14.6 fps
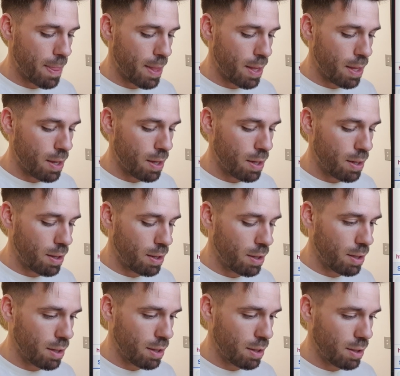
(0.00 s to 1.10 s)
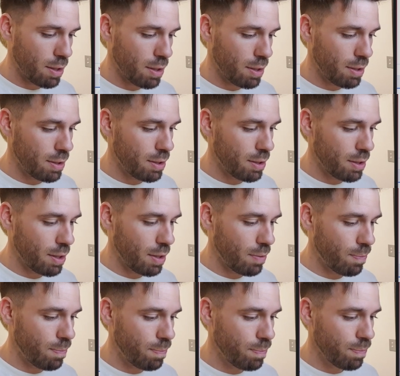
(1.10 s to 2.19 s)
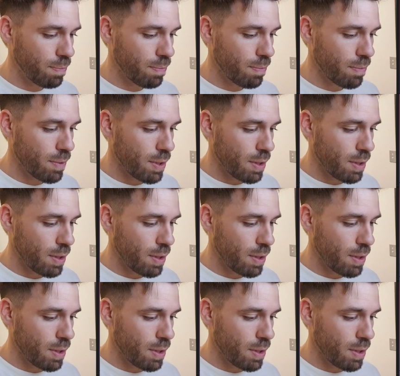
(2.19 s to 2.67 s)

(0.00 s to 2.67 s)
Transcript: (no one is talking)